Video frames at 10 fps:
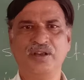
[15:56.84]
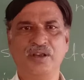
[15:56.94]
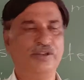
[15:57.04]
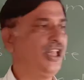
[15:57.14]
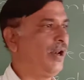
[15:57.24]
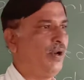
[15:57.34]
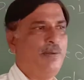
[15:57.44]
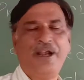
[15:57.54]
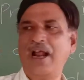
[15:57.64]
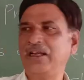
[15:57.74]
there will
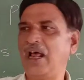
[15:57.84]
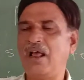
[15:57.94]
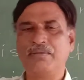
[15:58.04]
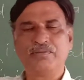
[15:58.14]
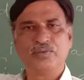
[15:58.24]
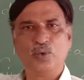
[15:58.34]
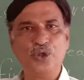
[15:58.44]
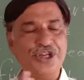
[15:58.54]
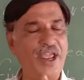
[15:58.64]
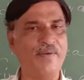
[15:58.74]
be data
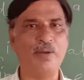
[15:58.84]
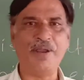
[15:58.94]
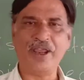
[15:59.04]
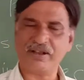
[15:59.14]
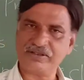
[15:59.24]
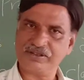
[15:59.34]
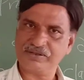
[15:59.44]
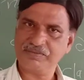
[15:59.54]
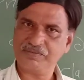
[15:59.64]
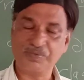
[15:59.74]
whose name will be
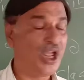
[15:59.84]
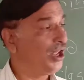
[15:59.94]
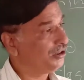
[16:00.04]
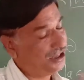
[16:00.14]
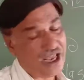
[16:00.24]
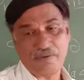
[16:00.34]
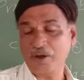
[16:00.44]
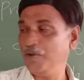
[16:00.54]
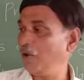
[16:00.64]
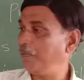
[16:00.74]
x, there
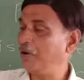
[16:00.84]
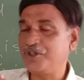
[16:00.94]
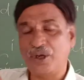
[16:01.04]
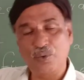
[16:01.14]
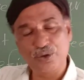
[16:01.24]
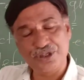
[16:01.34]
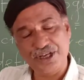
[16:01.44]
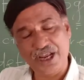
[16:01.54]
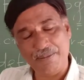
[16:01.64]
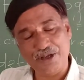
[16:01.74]
will be one function whose
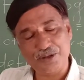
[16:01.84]
name is